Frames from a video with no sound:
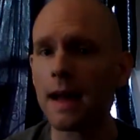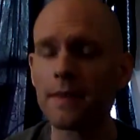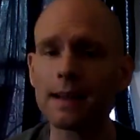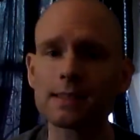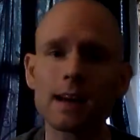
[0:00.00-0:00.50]

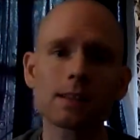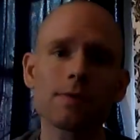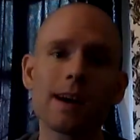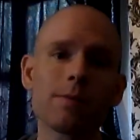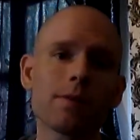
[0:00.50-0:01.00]
that
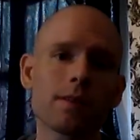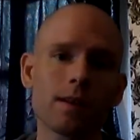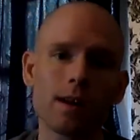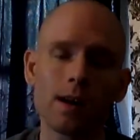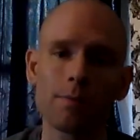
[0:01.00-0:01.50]
satisfied
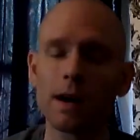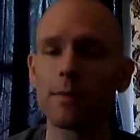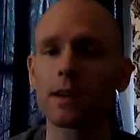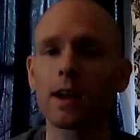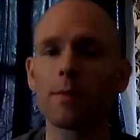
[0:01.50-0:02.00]
with
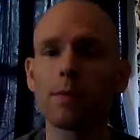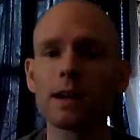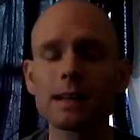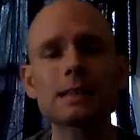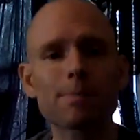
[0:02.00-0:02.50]
Obamacare,
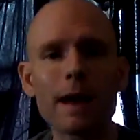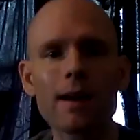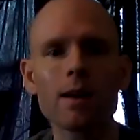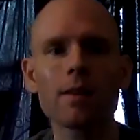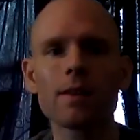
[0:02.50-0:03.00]
but it's
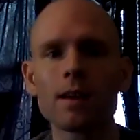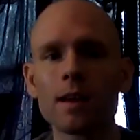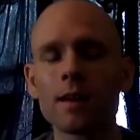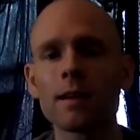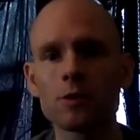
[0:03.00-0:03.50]
better
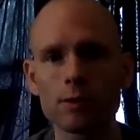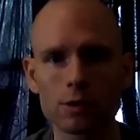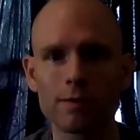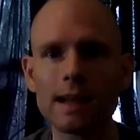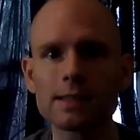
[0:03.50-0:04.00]

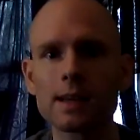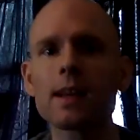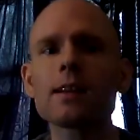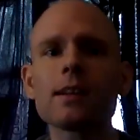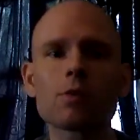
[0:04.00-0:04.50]
to address
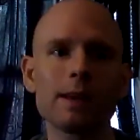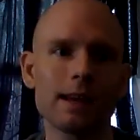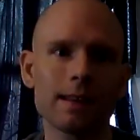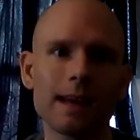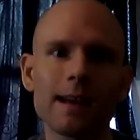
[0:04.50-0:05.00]
it and then
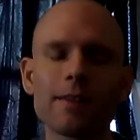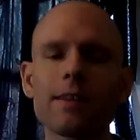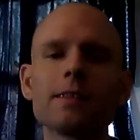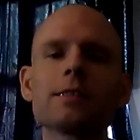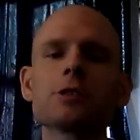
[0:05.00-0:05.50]
tweak it
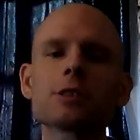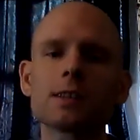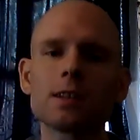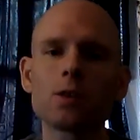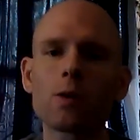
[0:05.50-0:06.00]
later than to
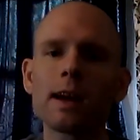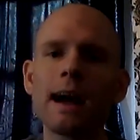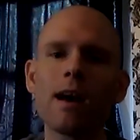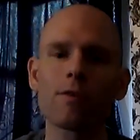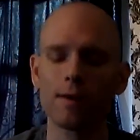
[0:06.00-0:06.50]
just
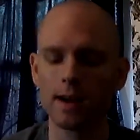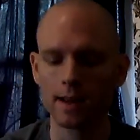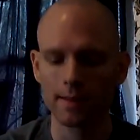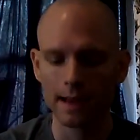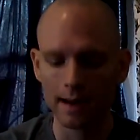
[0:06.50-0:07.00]
ignore it
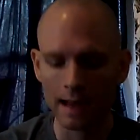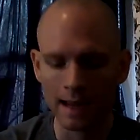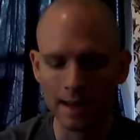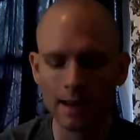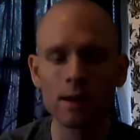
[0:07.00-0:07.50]
outright. They had
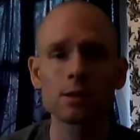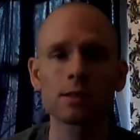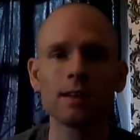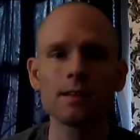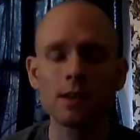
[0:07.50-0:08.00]
8
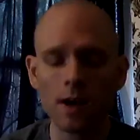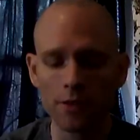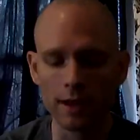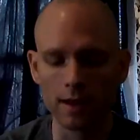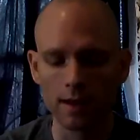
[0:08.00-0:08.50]
years, did
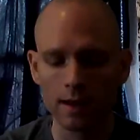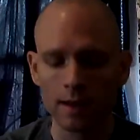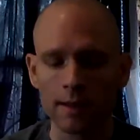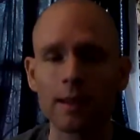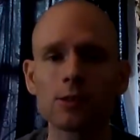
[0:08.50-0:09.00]
nothing.
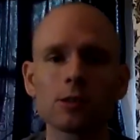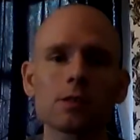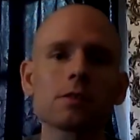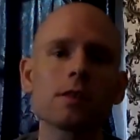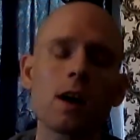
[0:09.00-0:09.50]
They were
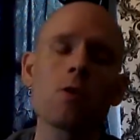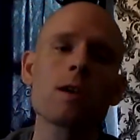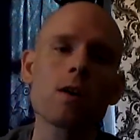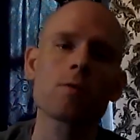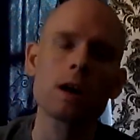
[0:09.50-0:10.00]
just
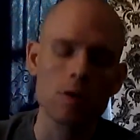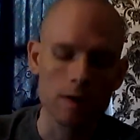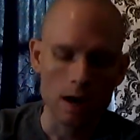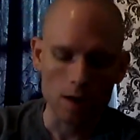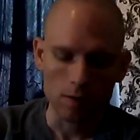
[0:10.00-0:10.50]
no, no,
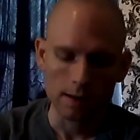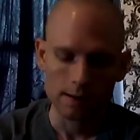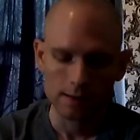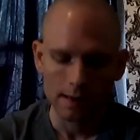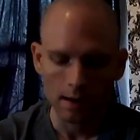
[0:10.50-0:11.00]
no, no,
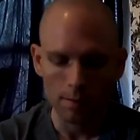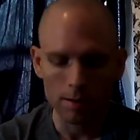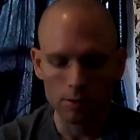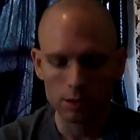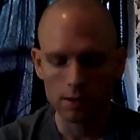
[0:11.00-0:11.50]
is their
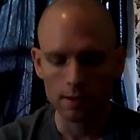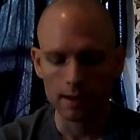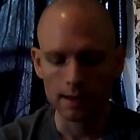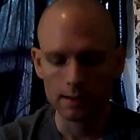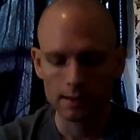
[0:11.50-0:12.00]
approach to
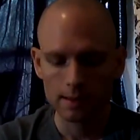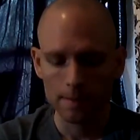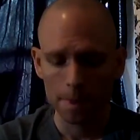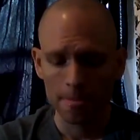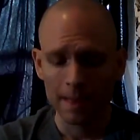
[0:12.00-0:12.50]
things.
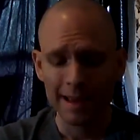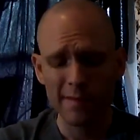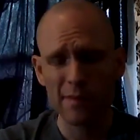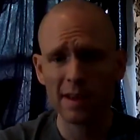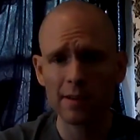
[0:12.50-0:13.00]

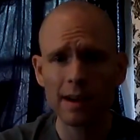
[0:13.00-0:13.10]
If